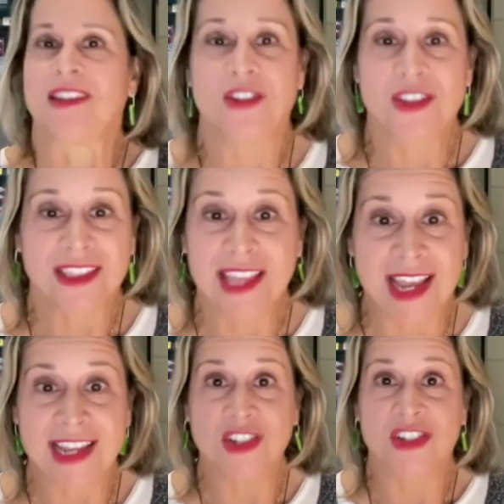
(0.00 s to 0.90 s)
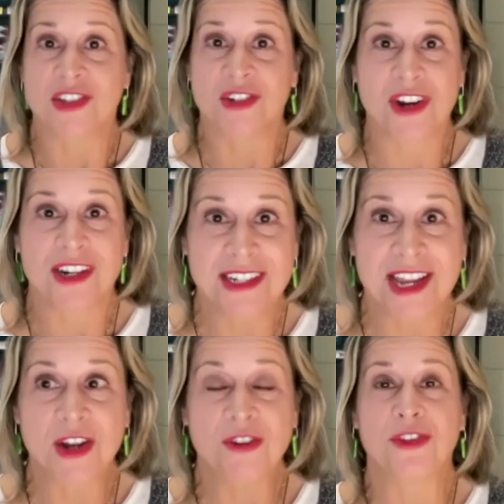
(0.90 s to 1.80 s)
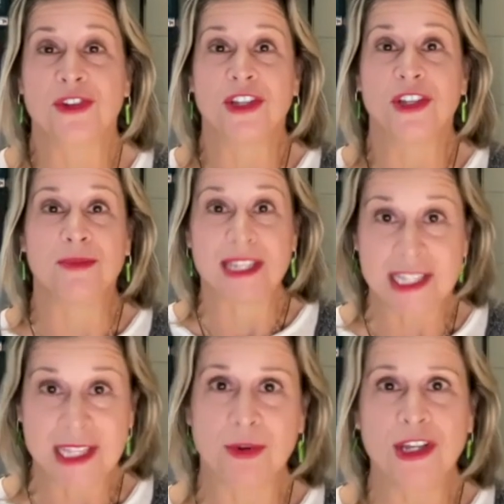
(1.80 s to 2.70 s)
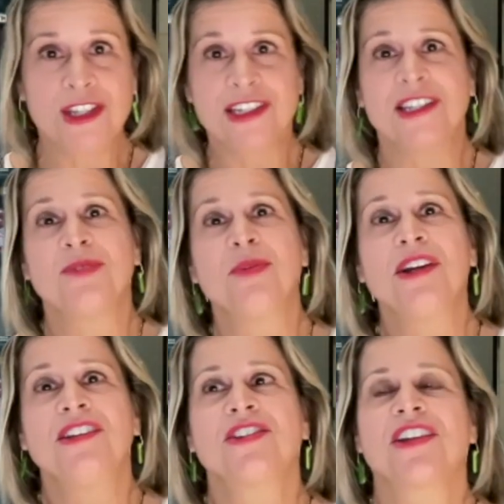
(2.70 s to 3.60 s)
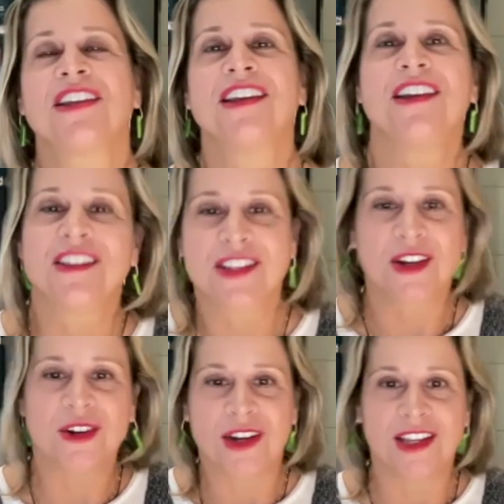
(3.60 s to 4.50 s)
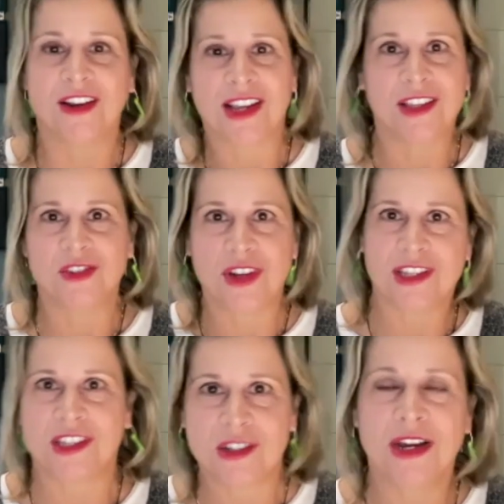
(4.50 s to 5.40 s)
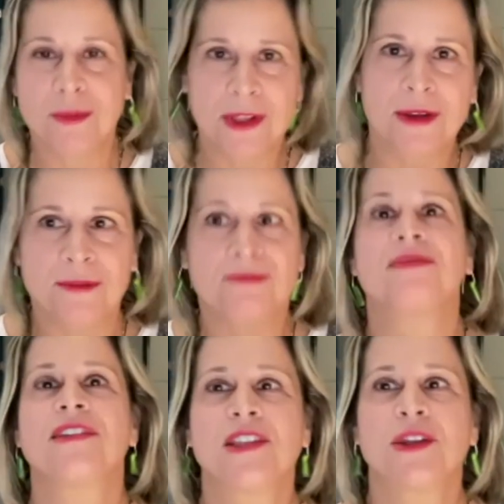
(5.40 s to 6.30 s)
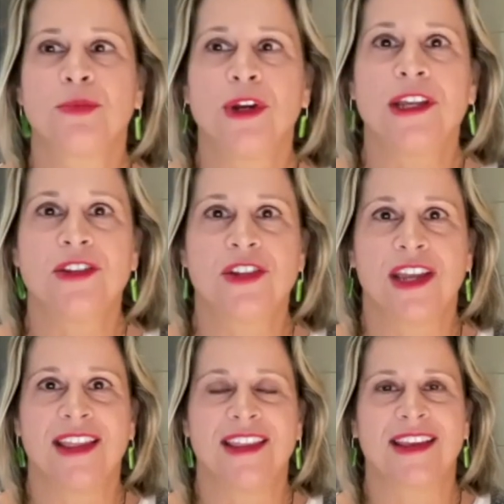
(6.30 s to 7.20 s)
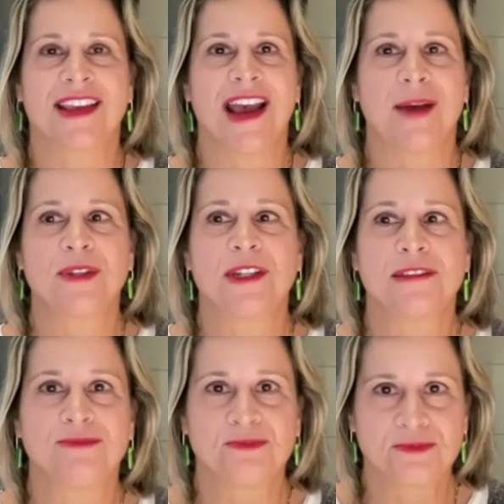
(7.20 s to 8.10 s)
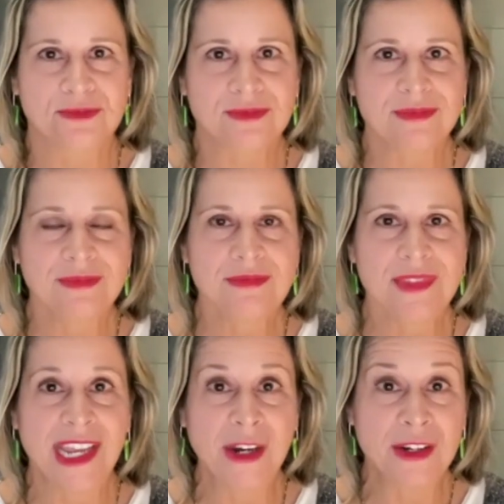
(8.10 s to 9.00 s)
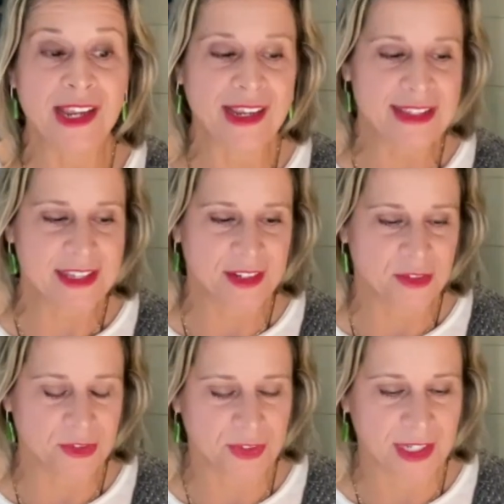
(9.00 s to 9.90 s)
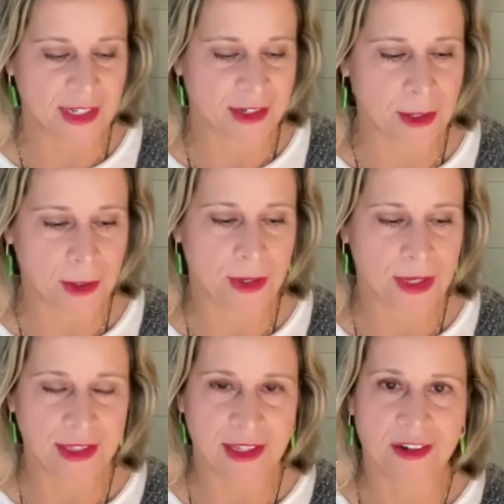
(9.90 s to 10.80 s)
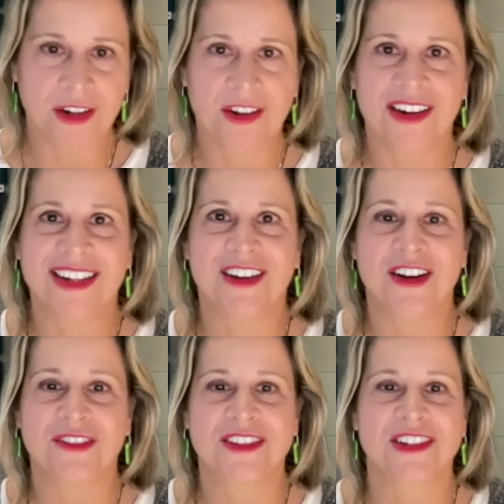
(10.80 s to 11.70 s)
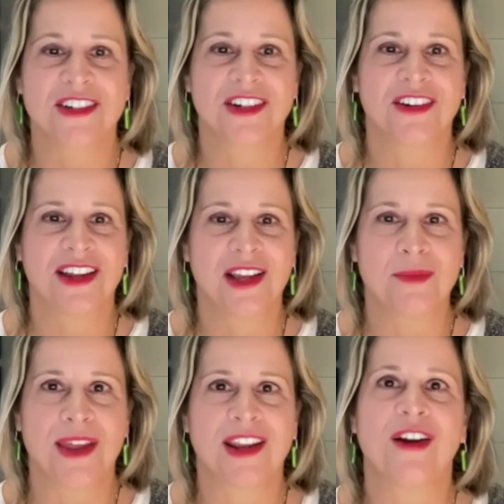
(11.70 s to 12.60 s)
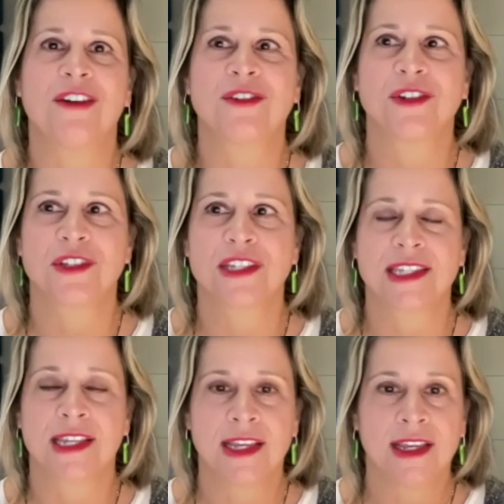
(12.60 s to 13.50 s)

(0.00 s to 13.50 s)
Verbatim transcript: She's like, the Haitians. They're trying to take over the ship. Get to the bridge. Get to the bridge. So, you know, I get dressed, scramble up to the bridge, and the captain, Harry Haynes, I'll never forget it, great leader, great officer, great commanding officer says,